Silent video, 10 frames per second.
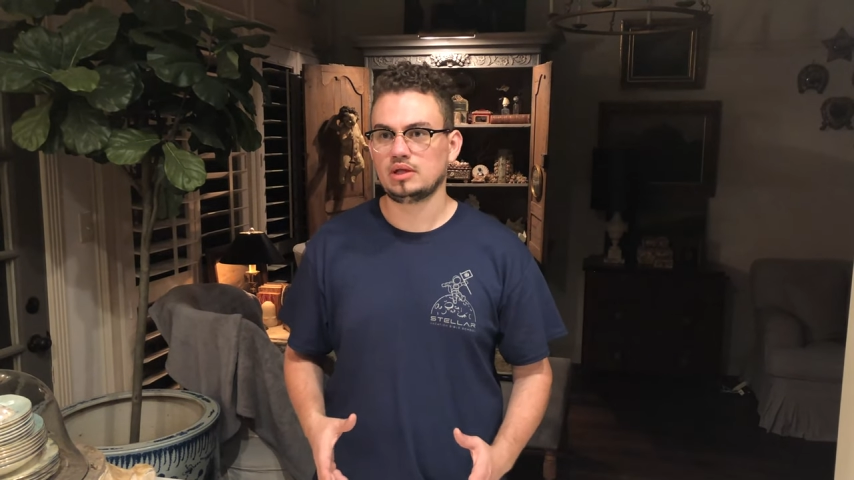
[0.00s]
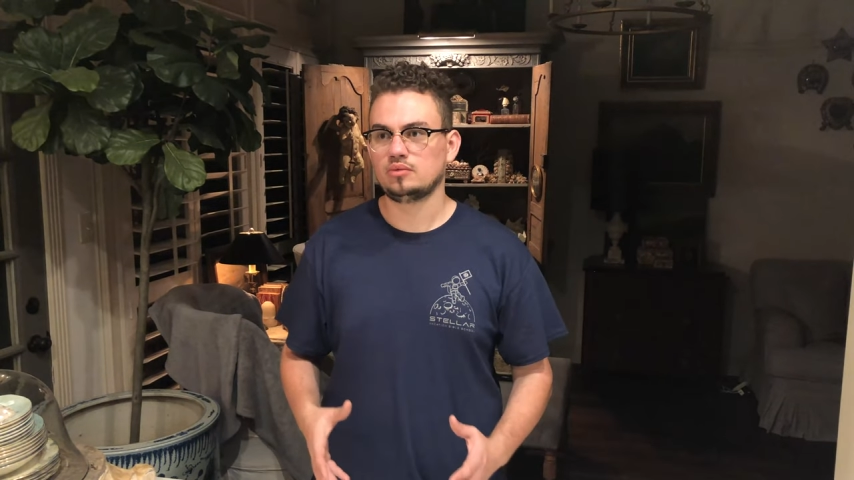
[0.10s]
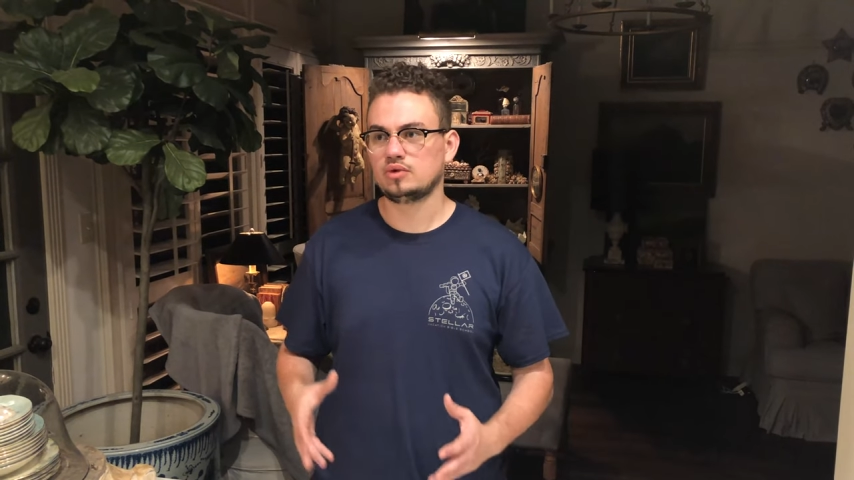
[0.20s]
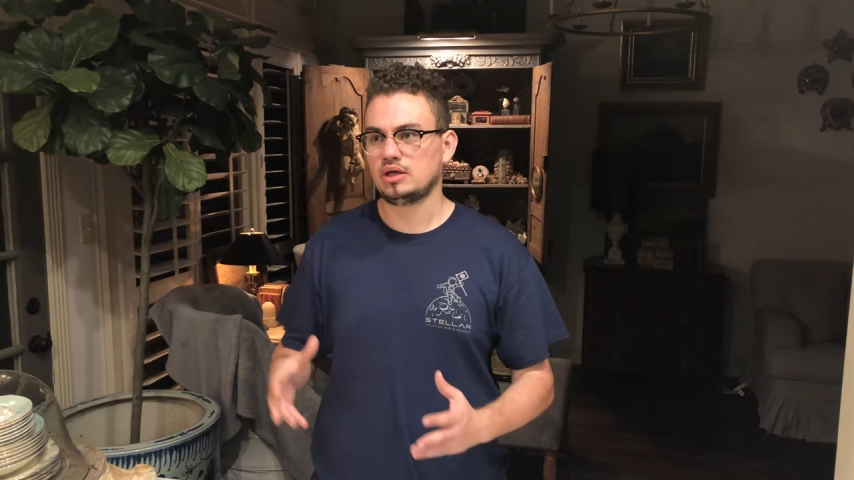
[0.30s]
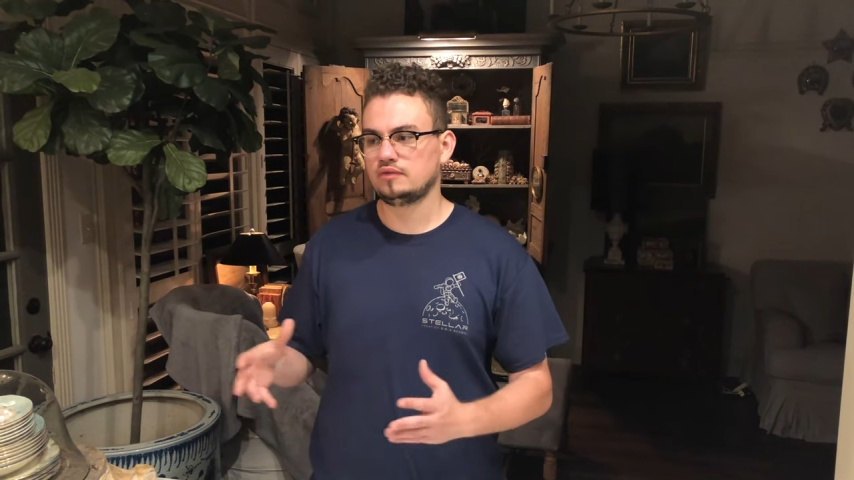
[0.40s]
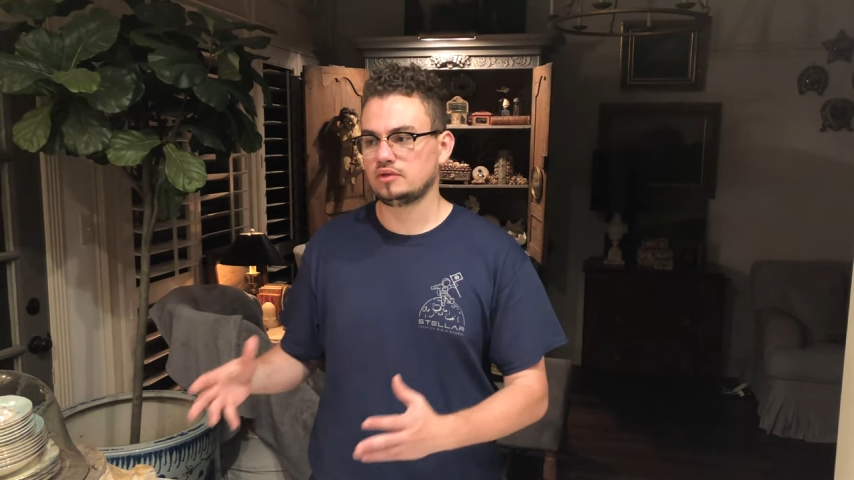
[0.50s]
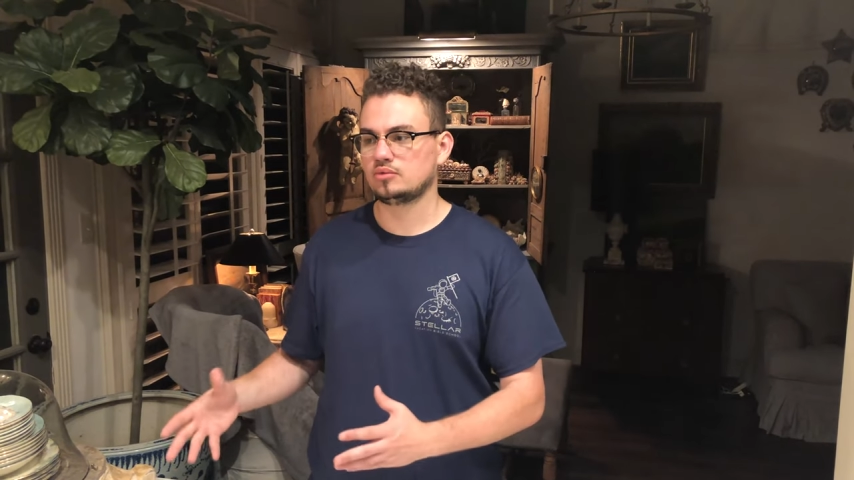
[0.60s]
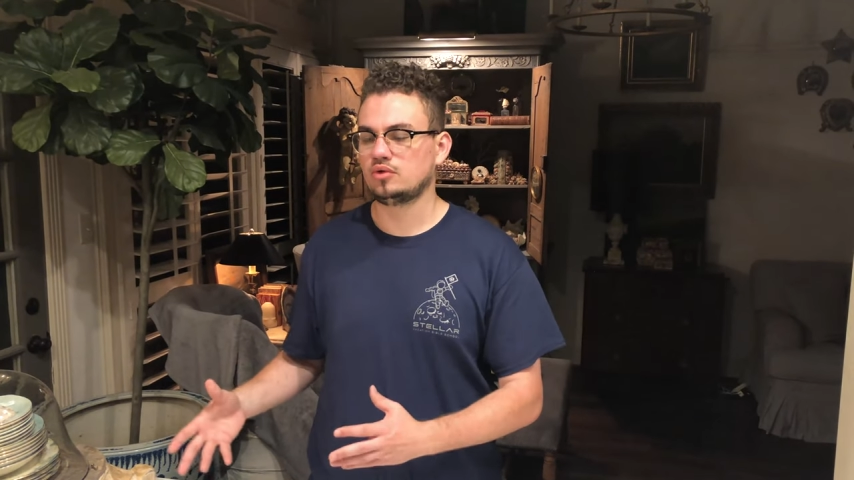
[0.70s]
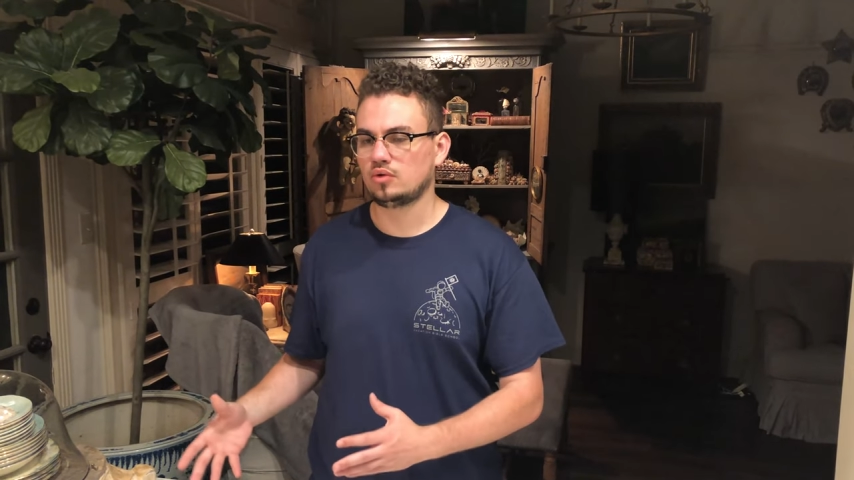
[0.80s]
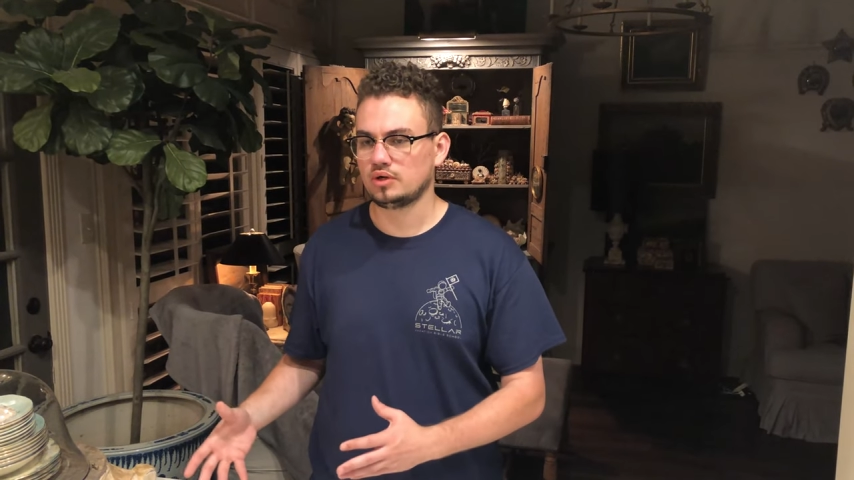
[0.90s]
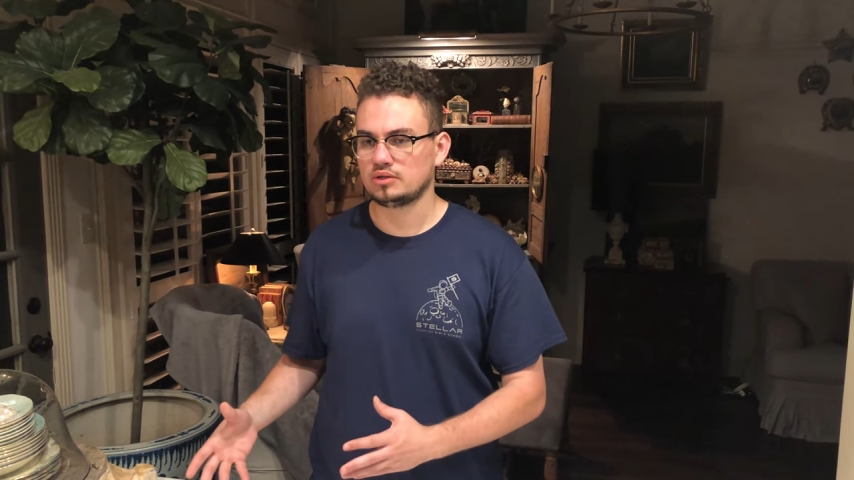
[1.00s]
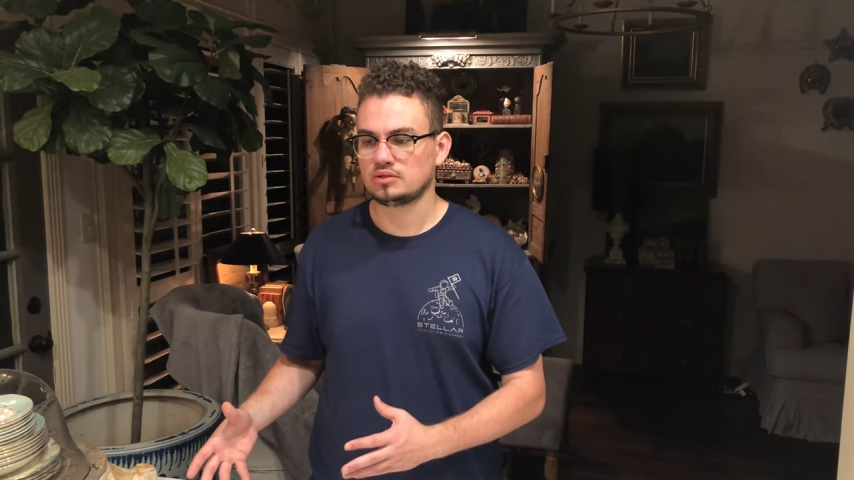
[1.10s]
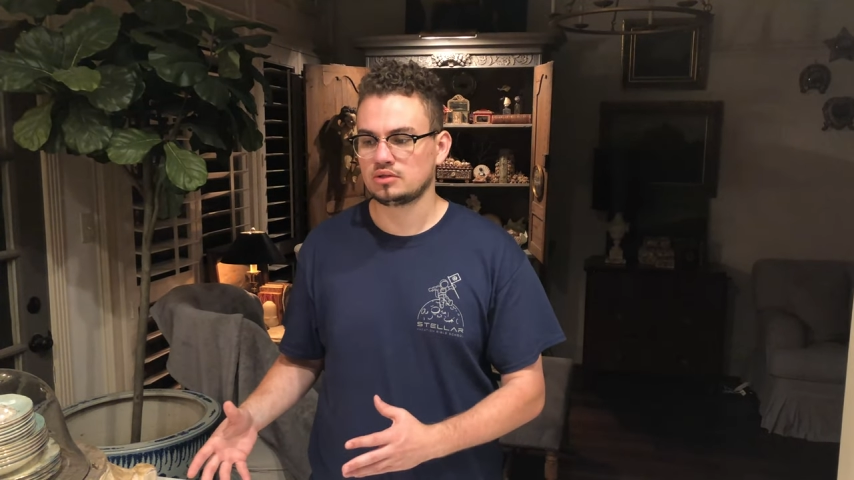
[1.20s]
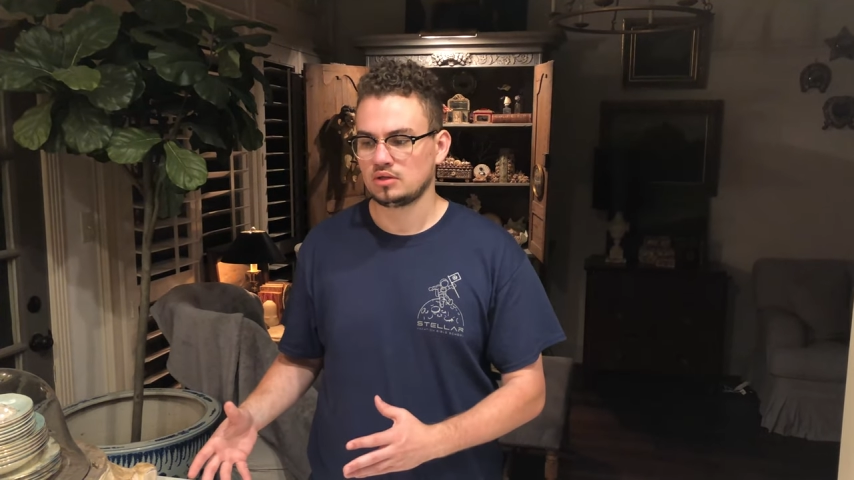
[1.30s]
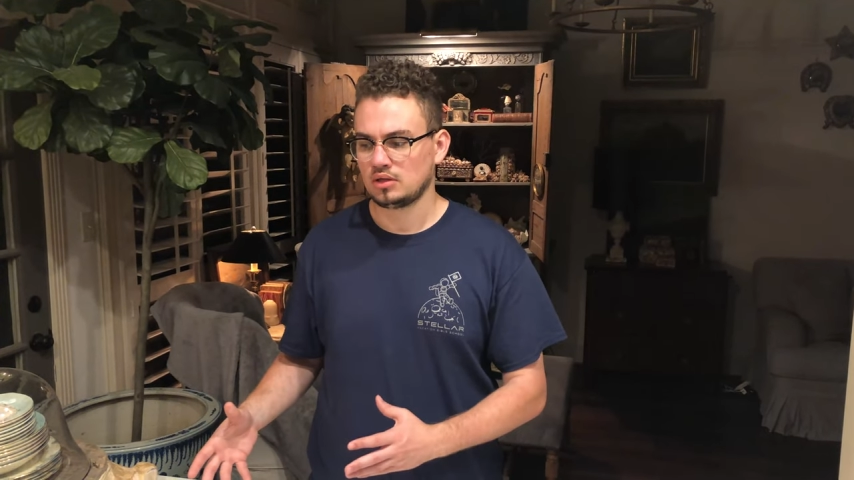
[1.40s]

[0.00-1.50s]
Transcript: that will give them coins